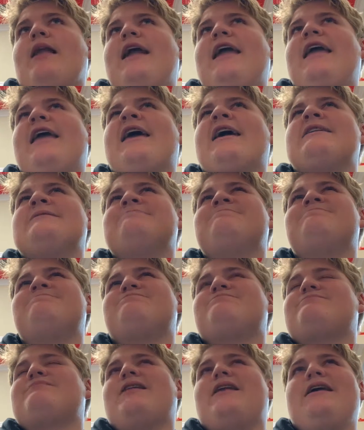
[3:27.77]
And
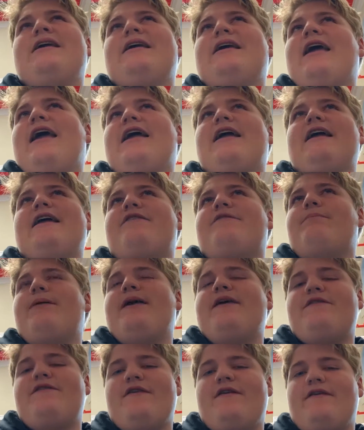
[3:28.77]
it's
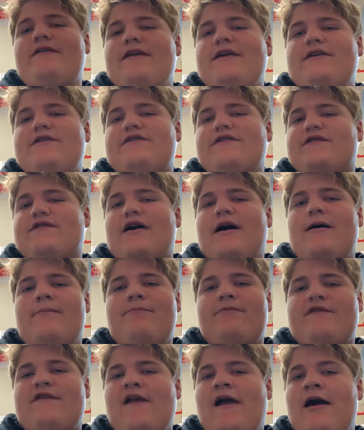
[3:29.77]
basically just
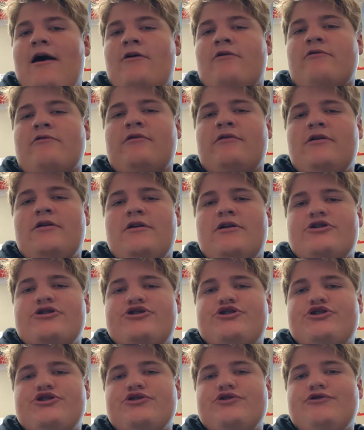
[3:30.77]
comes down
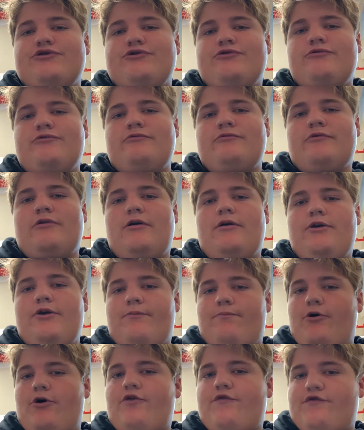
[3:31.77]
to your
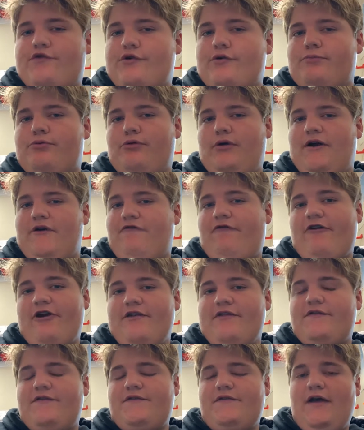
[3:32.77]
personal
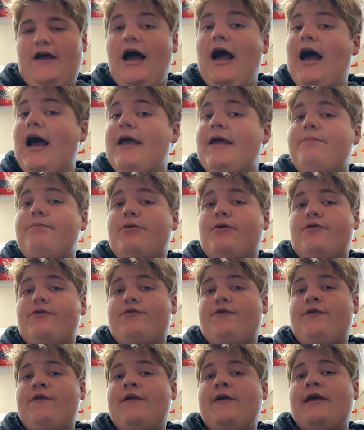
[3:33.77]
preference. I
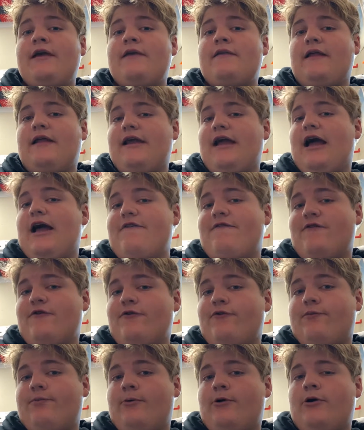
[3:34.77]
personally like
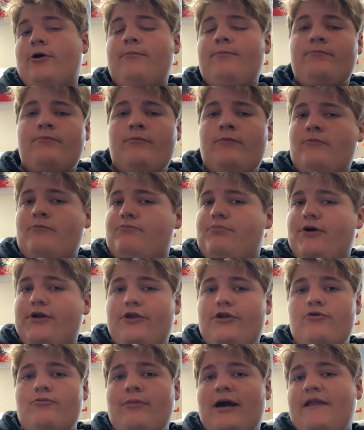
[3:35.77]
iPhones more, but
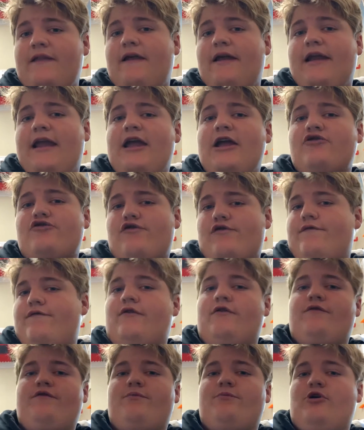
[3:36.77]
you might like Android
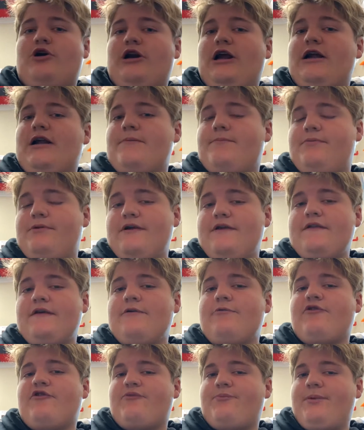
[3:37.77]
phones more, and I completely
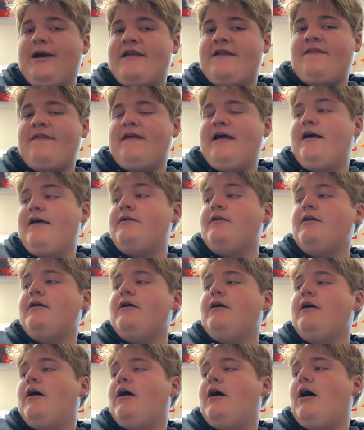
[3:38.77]
respect that.
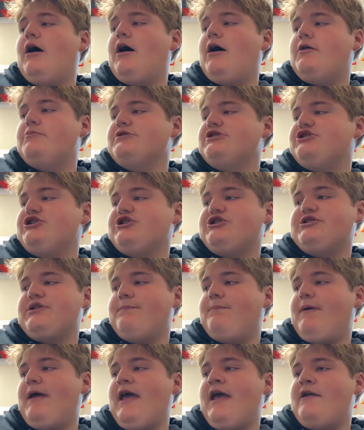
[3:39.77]
It just
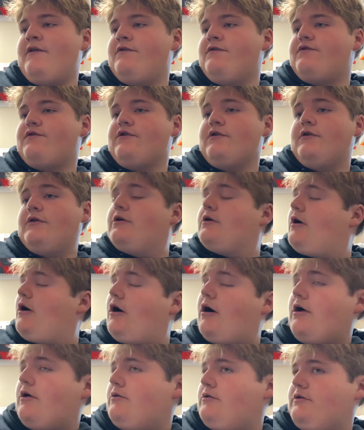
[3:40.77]
depends
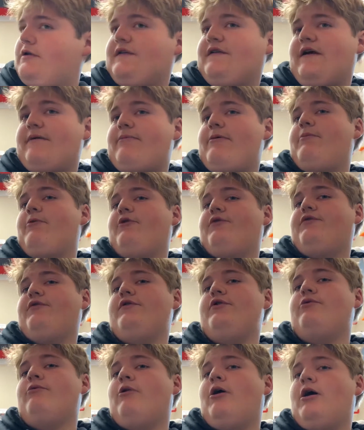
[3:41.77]
on the type of person
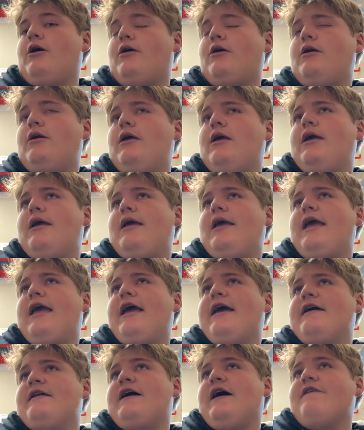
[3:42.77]
you are,
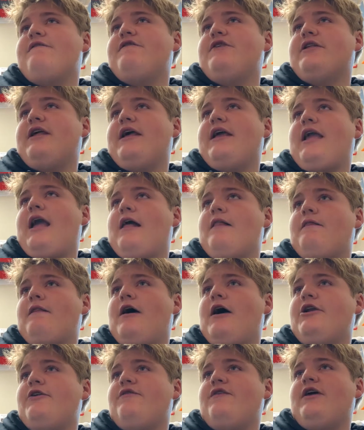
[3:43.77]
and I feel like a
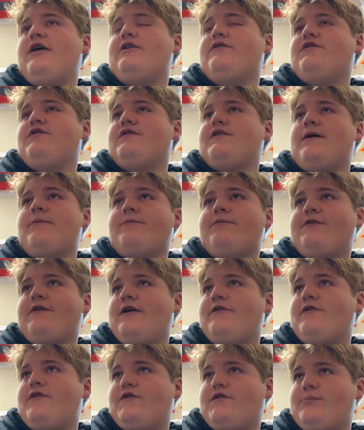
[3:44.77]
lot of it just comes
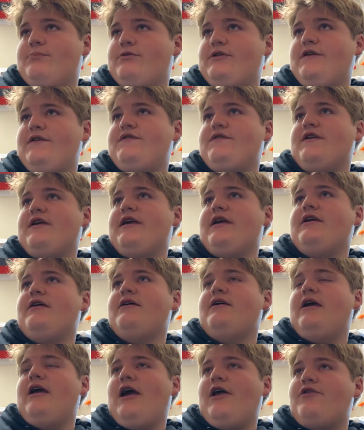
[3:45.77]
down to simplicity
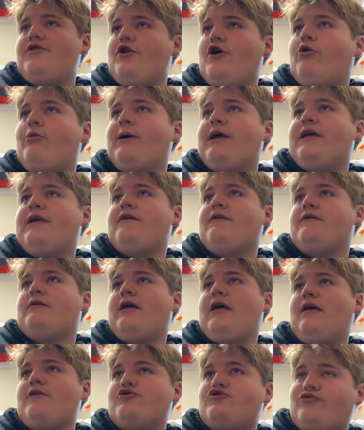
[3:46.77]
and knowing
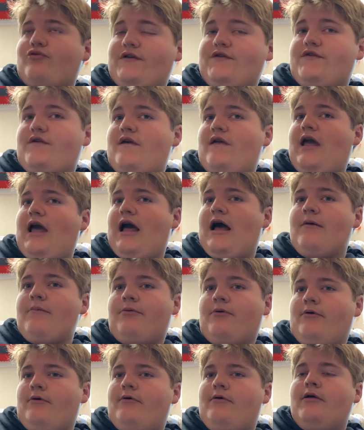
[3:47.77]
and trusting
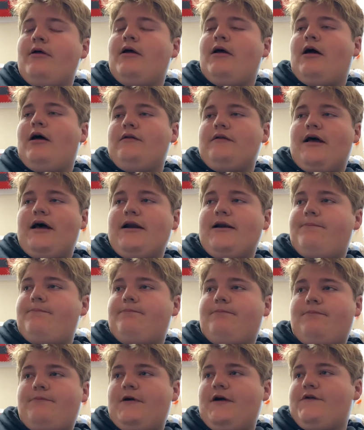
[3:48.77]
Apple. A lot of
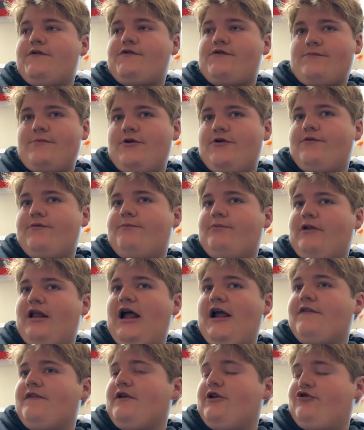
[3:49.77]
customers
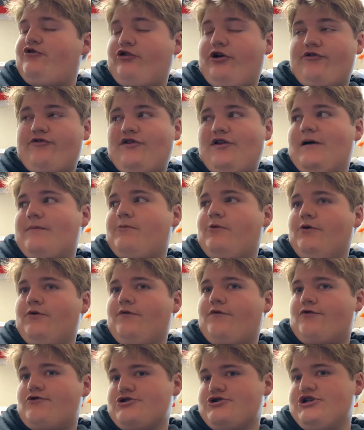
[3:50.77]
blindly trust Apple,
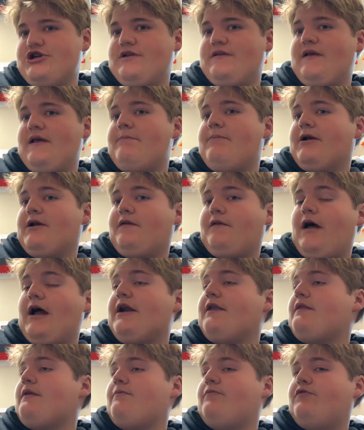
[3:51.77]
unfortunately, but a lot
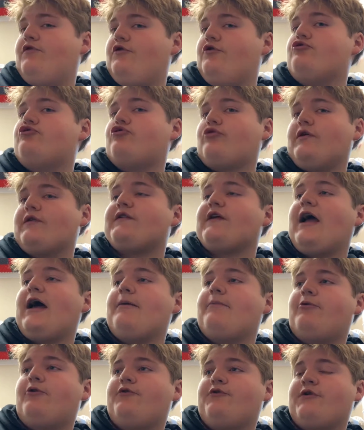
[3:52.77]
of them do trust
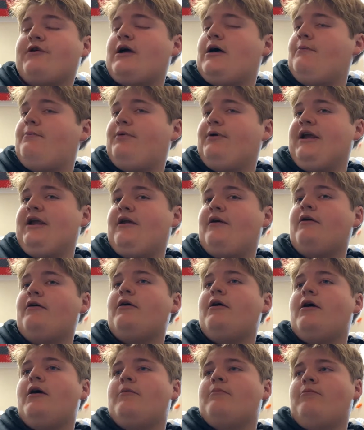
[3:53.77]
Apple as a company
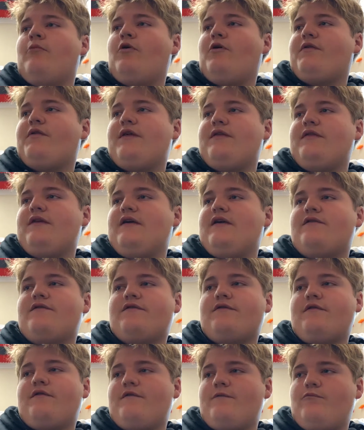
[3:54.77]
more than
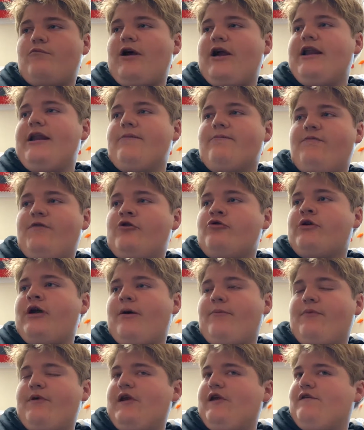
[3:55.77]
these random phone
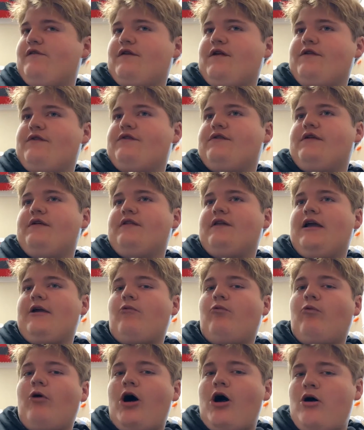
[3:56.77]
companies they see, like
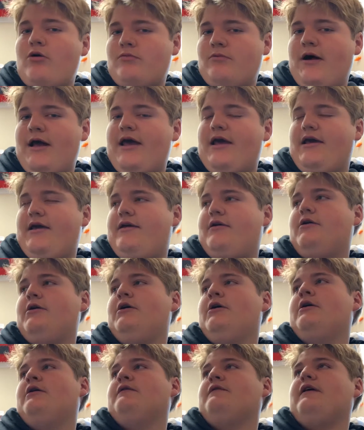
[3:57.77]
Huawei,
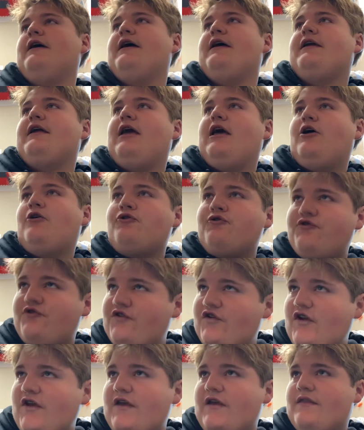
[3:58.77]
like
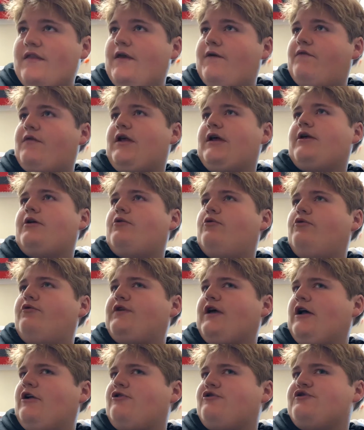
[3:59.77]
LG. They've like, who's
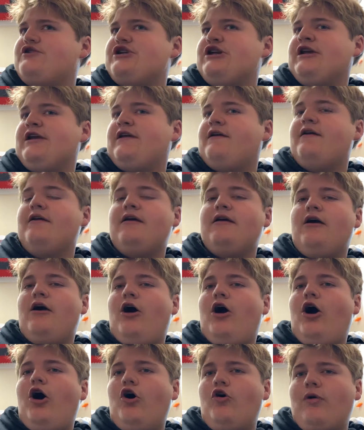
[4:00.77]
LG?
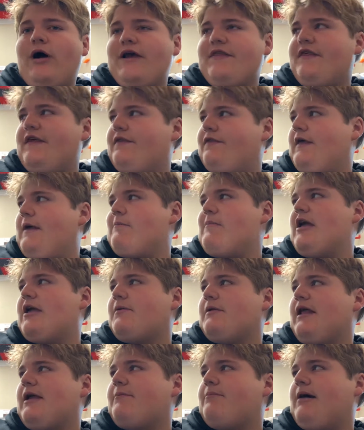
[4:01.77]
Oh, I think they make
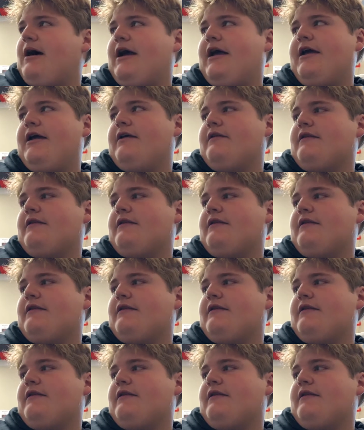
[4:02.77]
like my